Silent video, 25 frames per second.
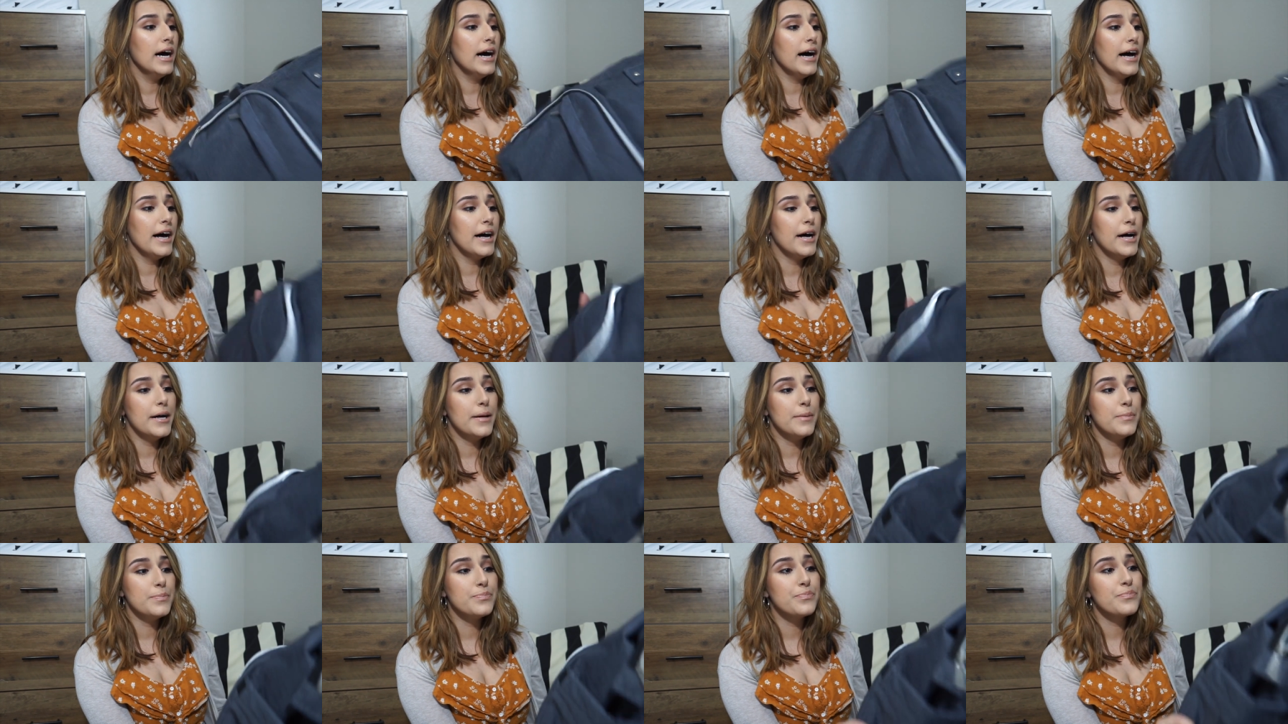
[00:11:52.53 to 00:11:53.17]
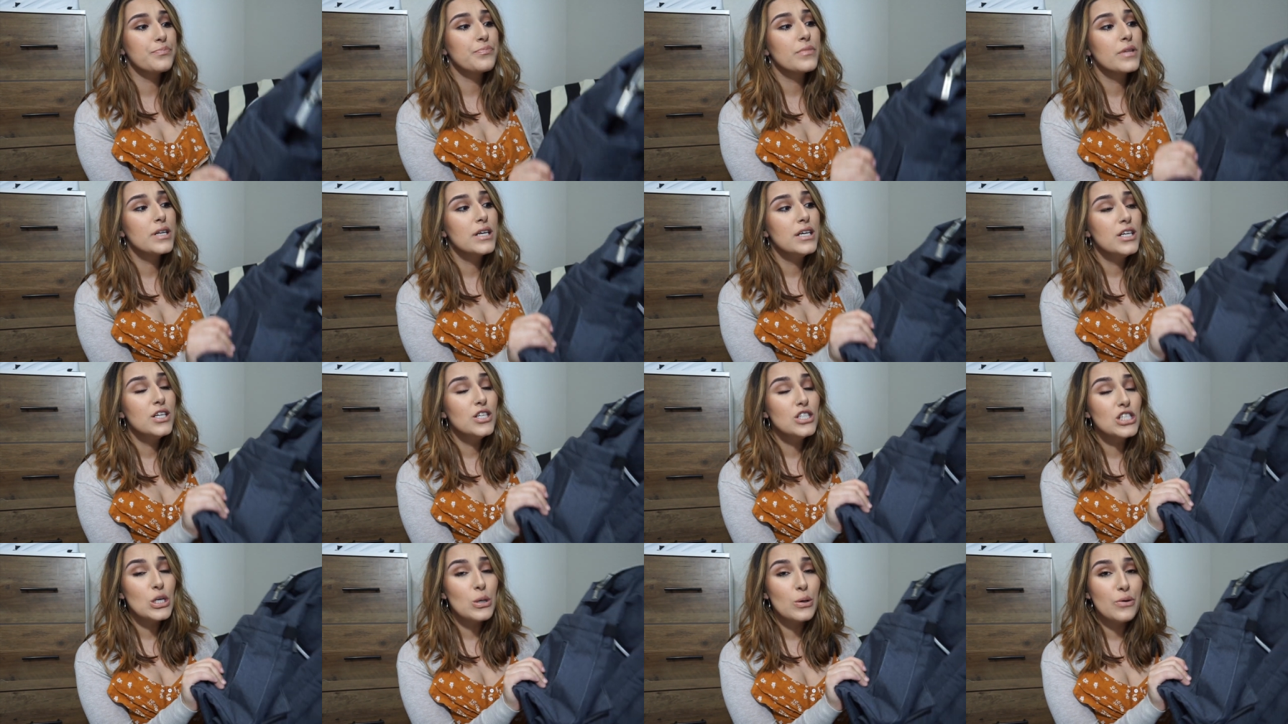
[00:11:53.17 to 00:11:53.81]
Um,
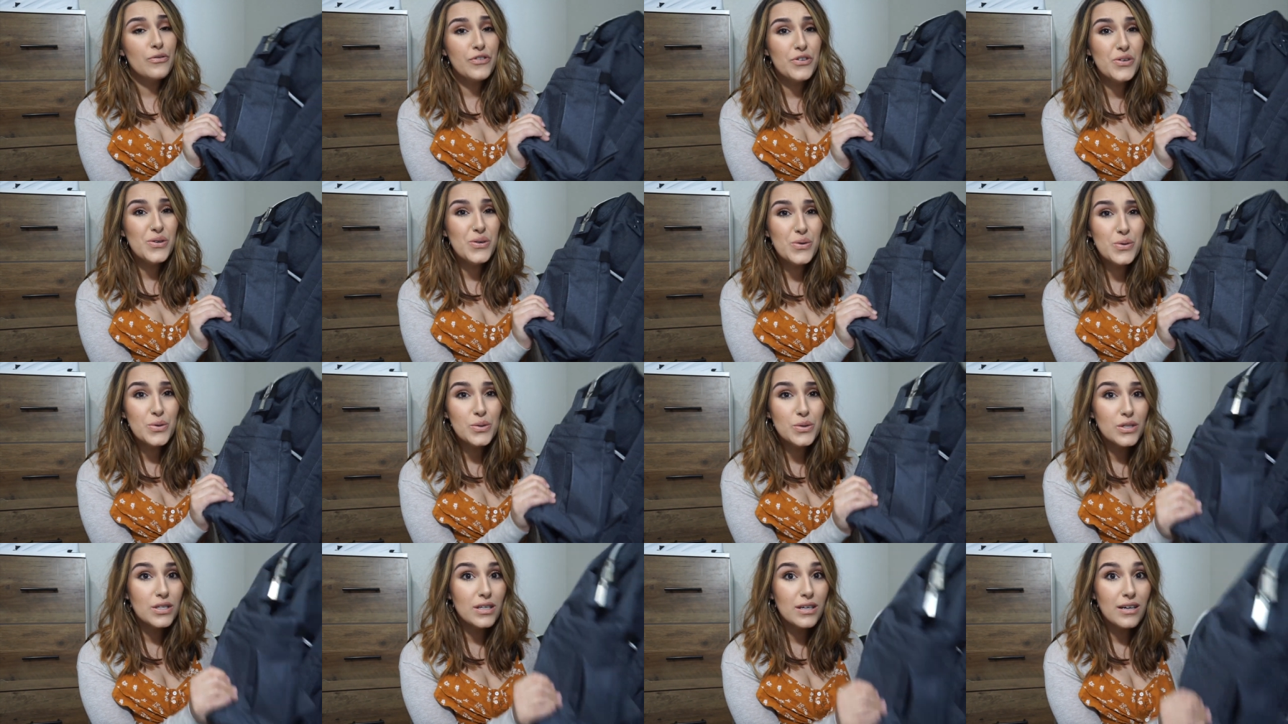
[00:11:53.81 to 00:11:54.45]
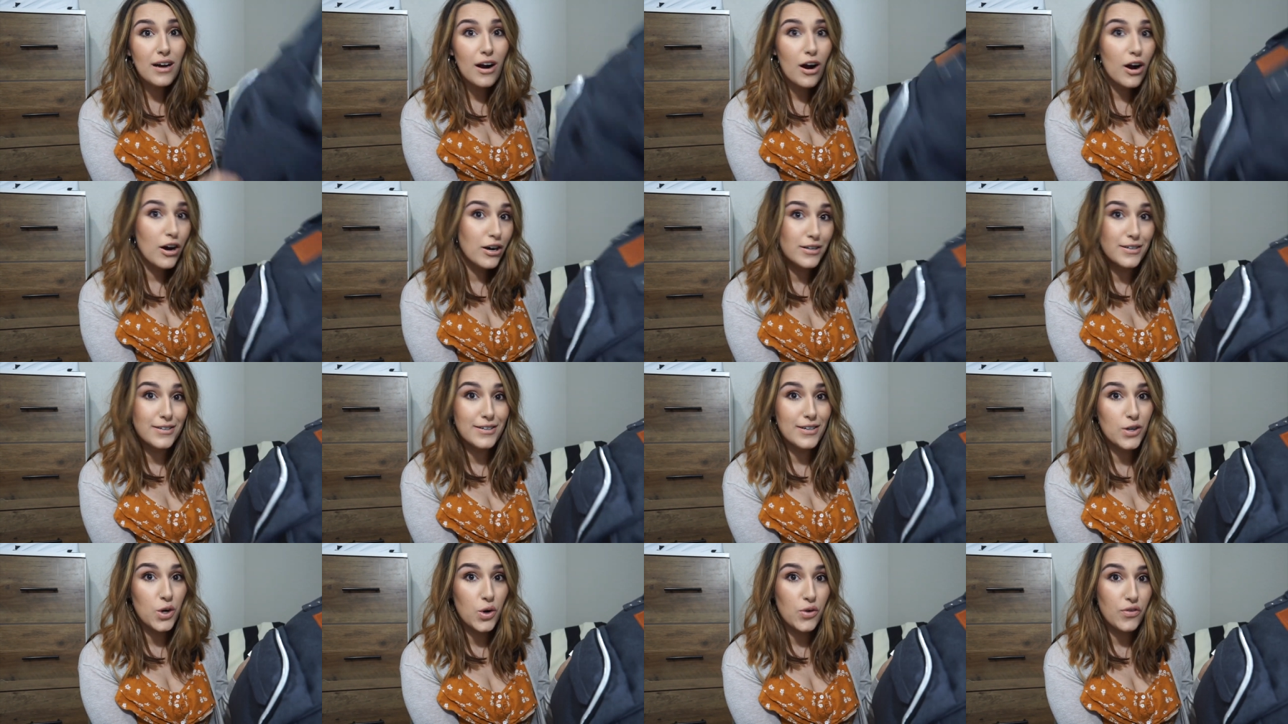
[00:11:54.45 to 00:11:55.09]
so if you aren't
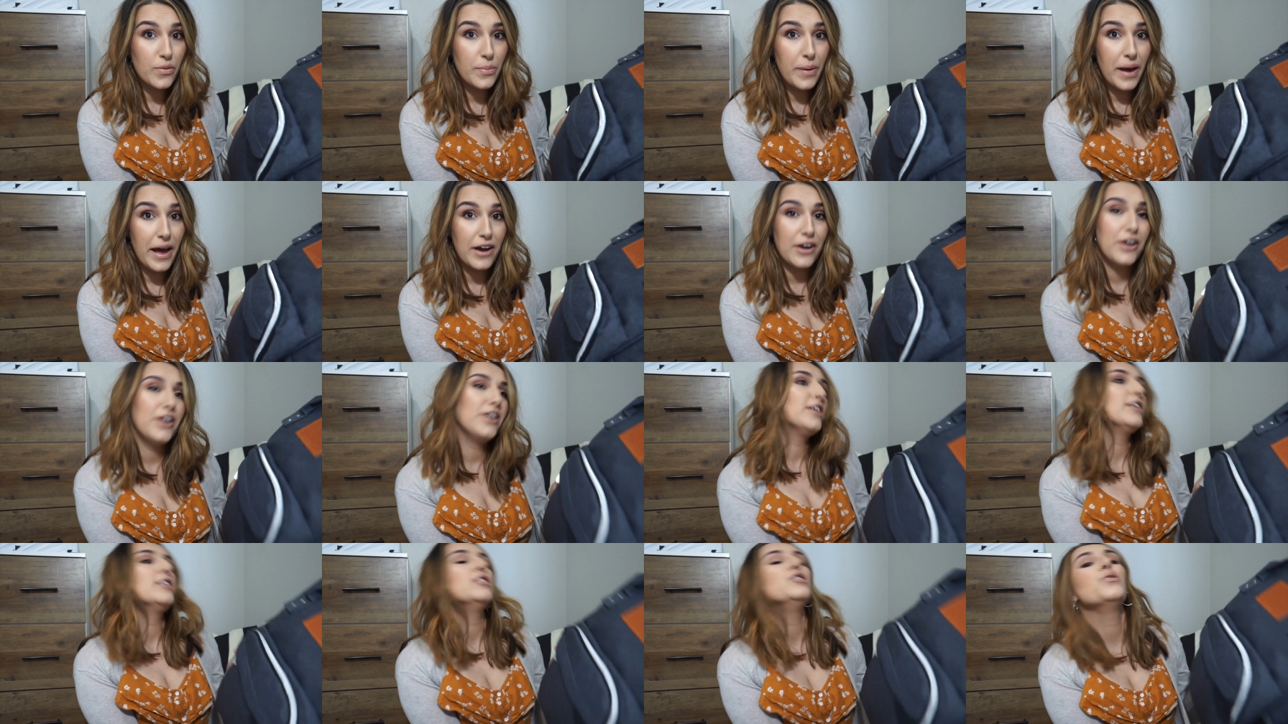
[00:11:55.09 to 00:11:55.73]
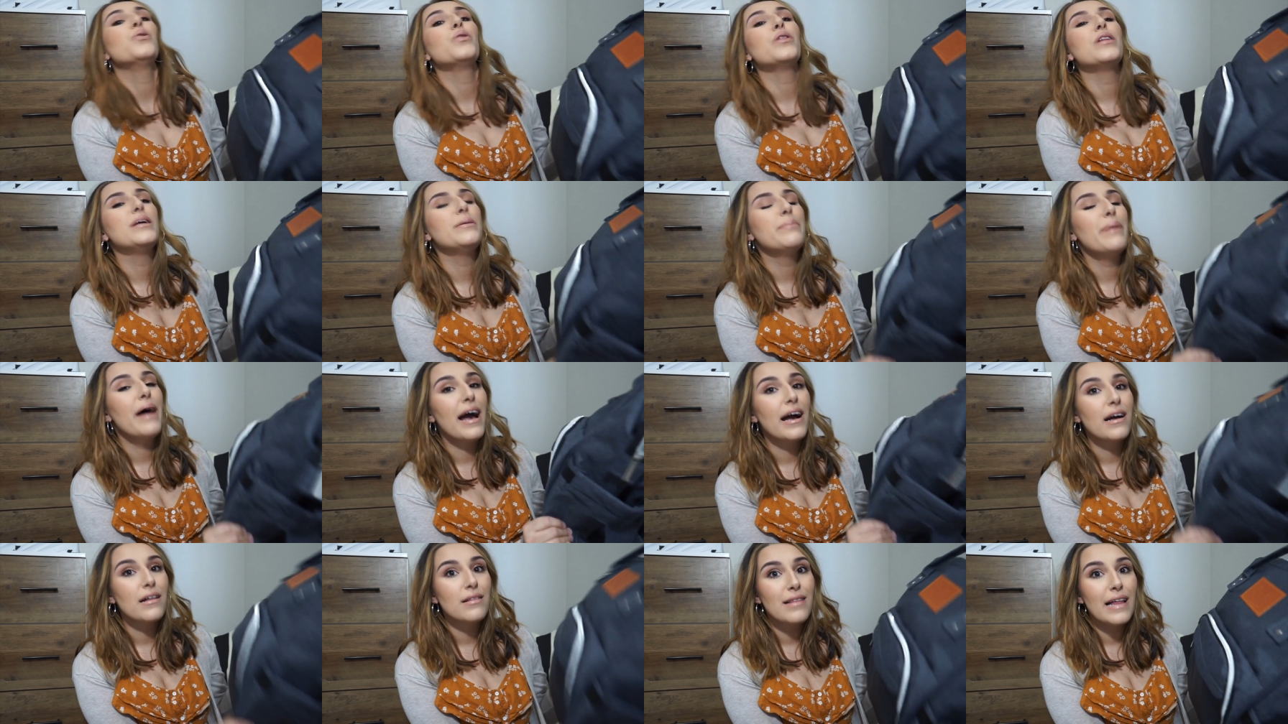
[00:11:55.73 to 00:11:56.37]
an overpacker and you only
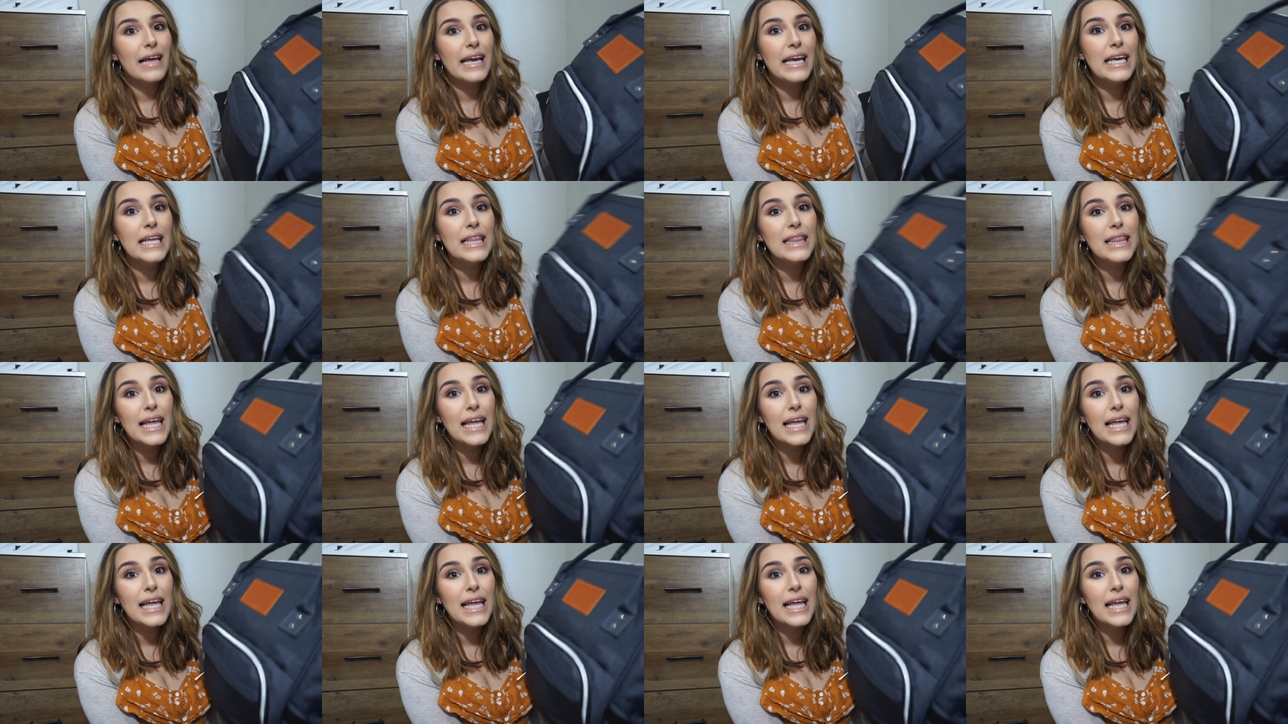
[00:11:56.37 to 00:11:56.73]
pack light,